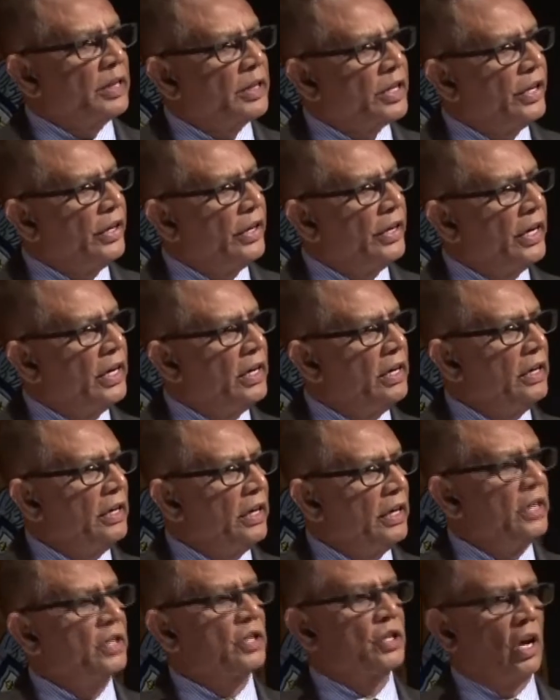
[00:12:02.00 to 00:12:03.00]
material
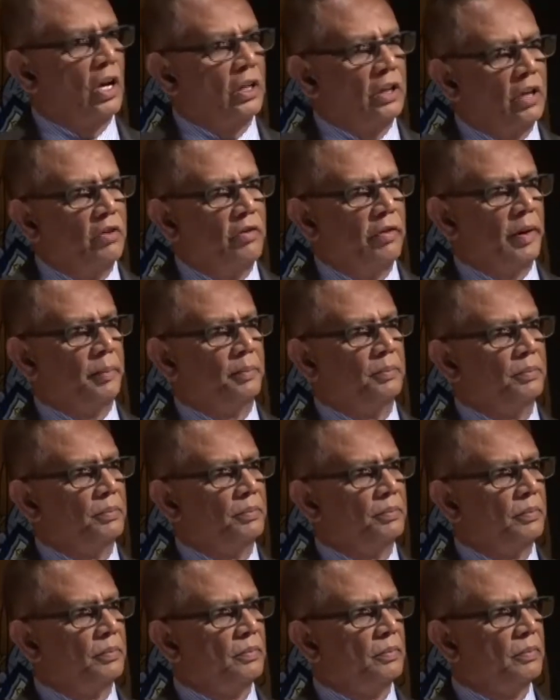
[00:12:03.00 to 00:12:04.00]
is on the web.
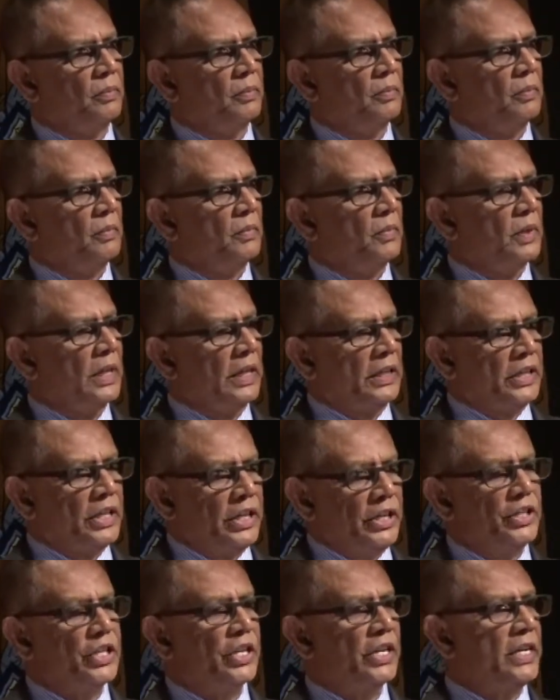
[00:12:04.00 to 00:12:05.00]
The
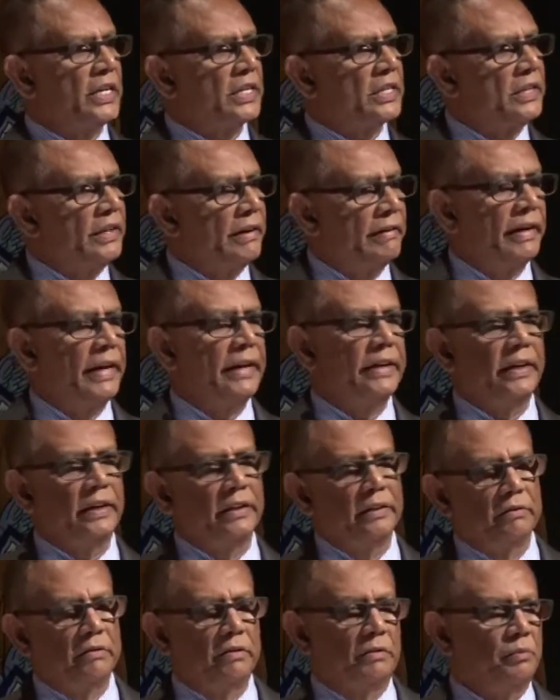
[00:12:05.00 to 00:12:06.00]
teacher is
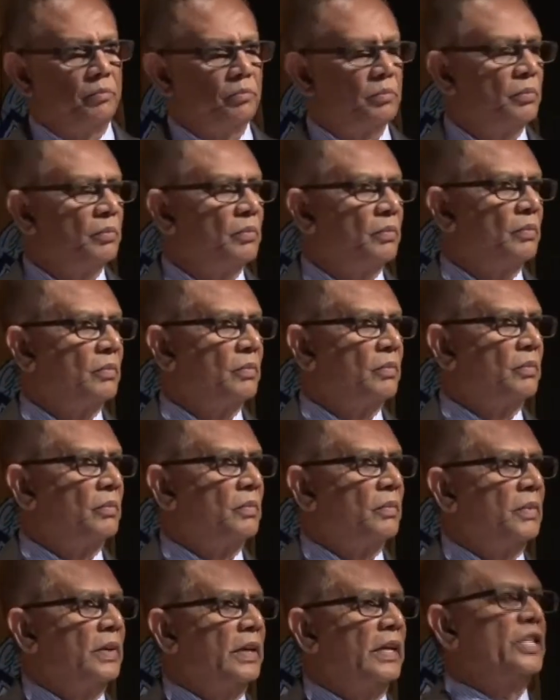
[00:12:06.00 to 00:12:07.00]
narrating
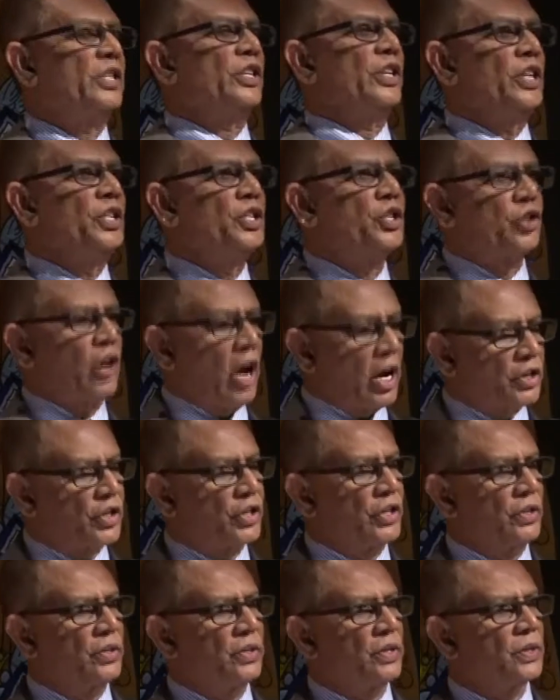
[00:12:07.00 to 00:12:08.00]
his
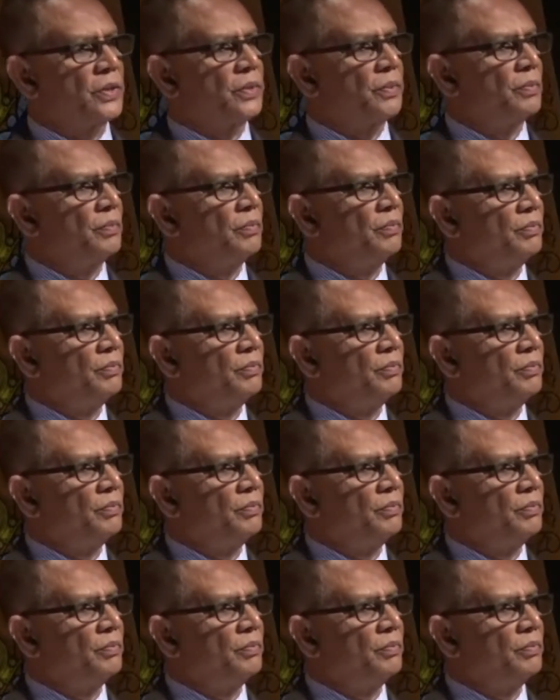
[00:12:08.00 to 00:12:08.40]
instructions